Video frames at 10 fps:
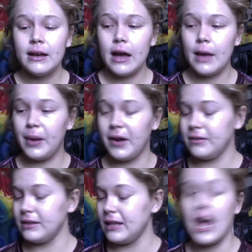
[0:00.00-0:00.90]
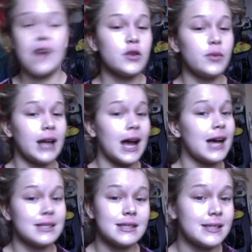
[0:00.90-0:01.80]
Apparently everyone
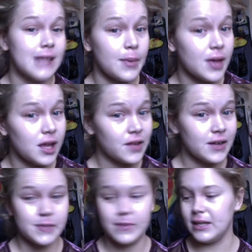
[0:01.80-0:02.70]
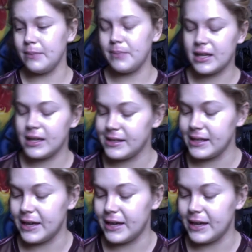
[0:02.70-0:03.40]
has the same color as me because